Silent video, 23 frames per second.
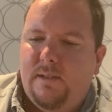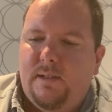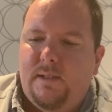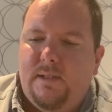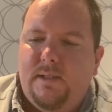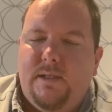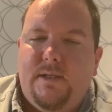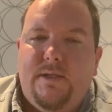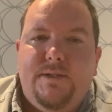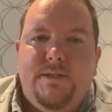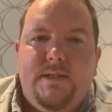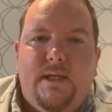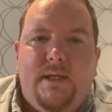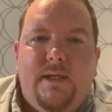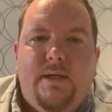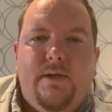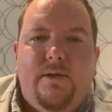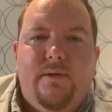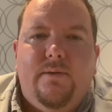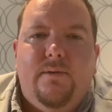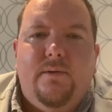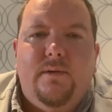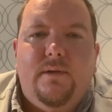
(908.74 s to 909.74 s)
And then you take
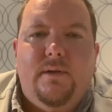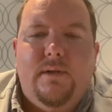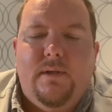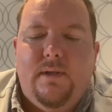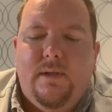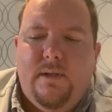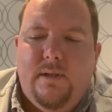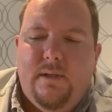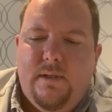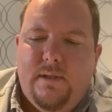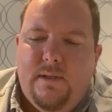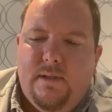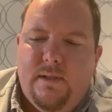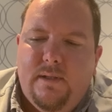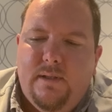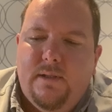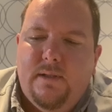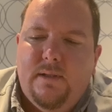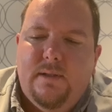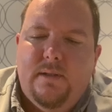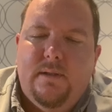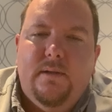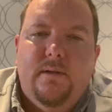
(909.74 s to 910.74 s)
your
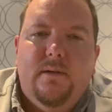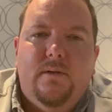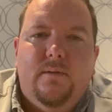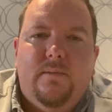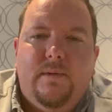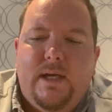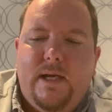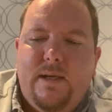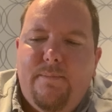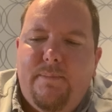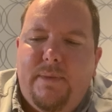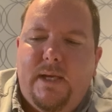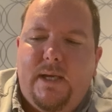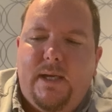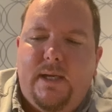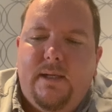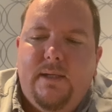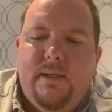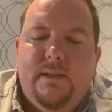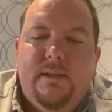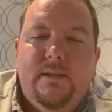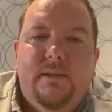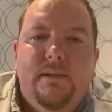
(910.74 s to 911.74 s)
red
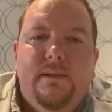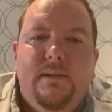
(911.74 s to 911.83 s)
peg,